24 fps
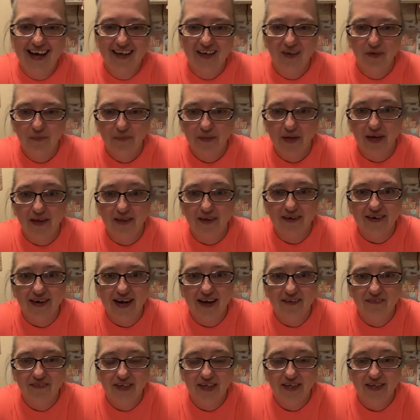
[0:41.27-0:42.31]
hope y'all are
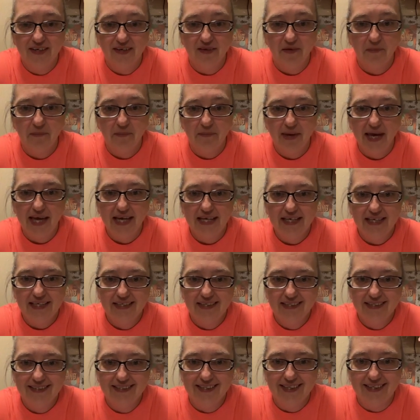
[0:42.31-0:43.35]
having an
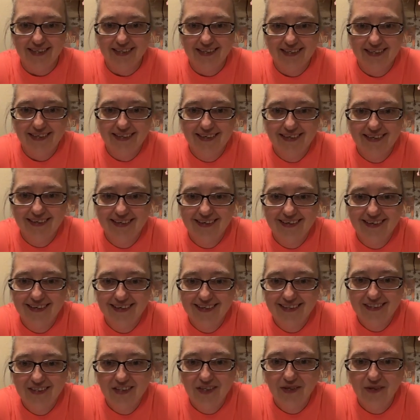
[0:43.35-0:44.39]
amazing
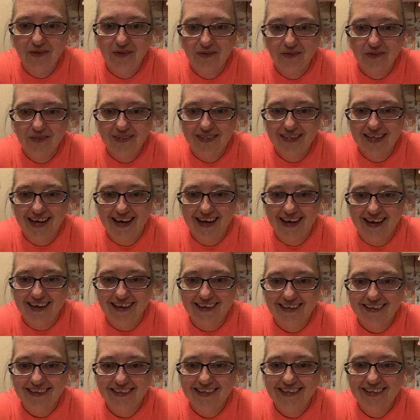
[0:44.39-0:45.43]

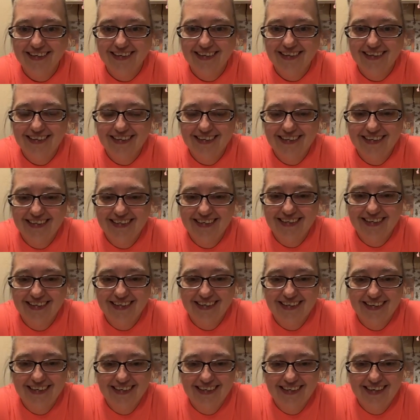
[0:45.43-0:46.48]
Tuesday.
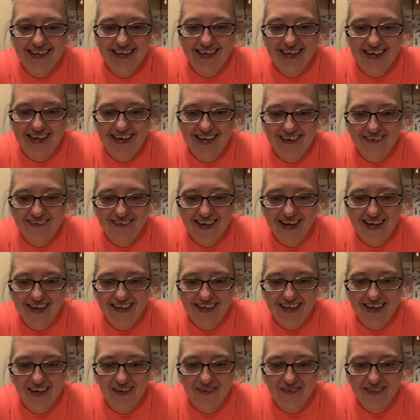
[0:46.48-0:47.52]
Hello,
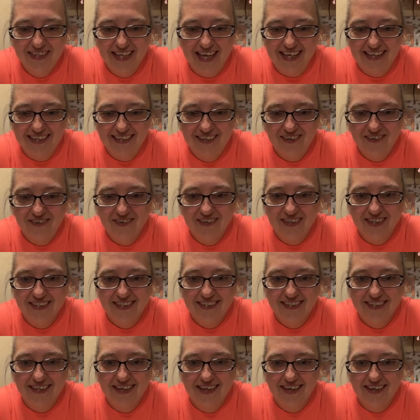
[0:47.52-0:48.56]
hello. Thank you,
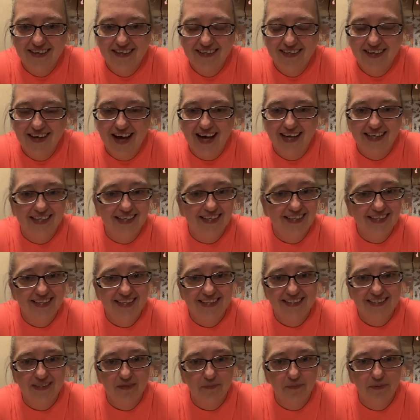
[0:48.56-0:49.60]
Krista. I didn't
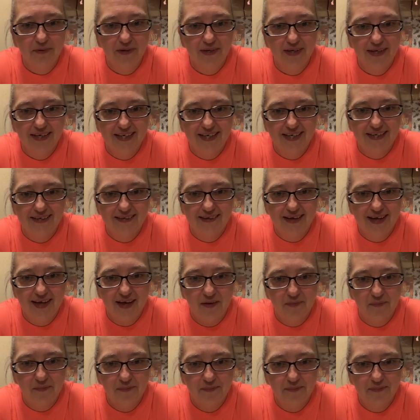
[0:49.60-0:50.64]
get to put it
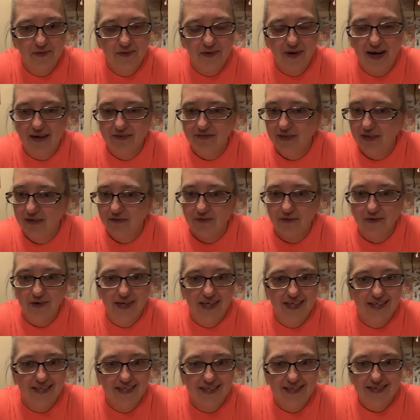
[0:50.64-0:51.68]
in Crafty
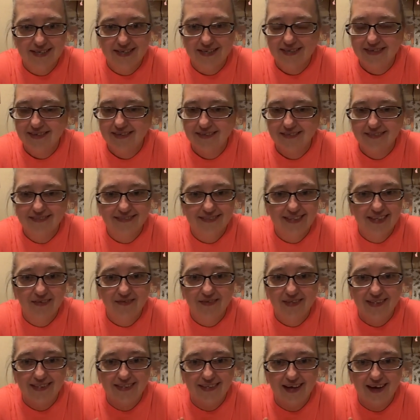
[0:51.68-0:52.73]
Friends.
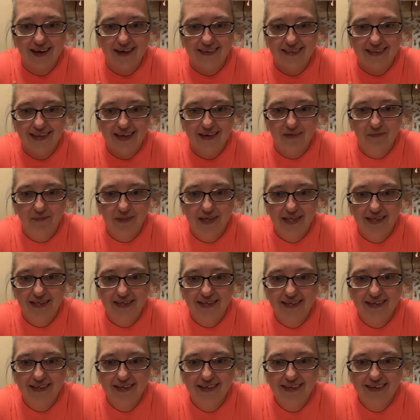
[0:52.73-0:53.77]
It would not let me.
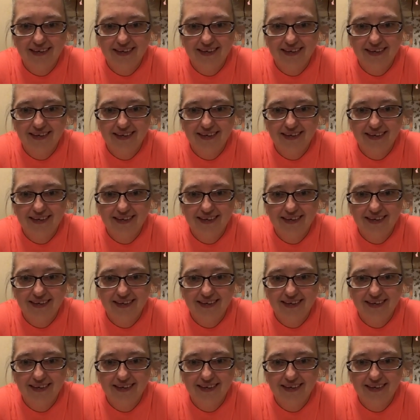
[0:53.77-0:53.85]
